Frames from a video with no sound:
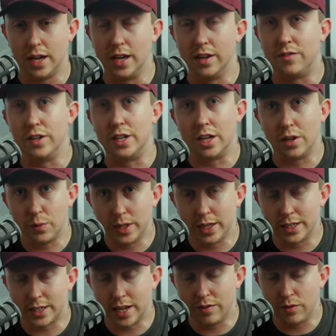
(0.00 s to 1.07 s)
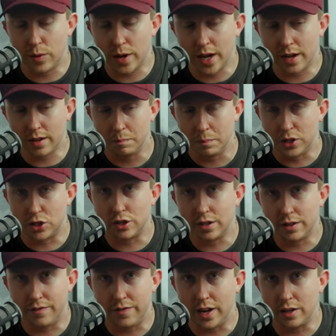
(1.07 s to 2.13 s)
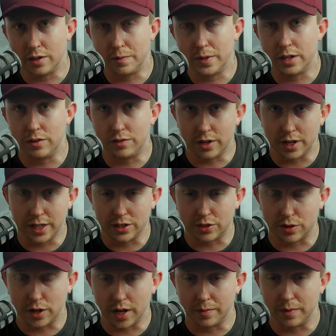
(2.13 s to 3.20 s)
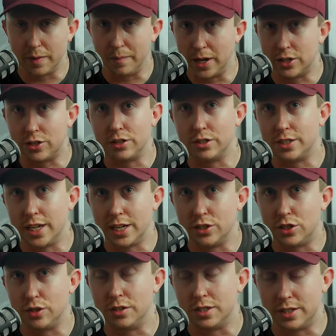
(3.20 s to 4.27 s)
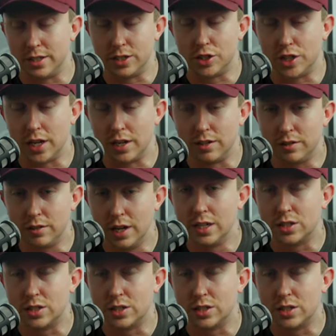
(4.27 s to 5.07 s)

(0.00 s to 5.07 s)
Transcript: And if you didn't win this giveaway, be sure you're following me over on Instagram and make sure you're staying tuned to this channel.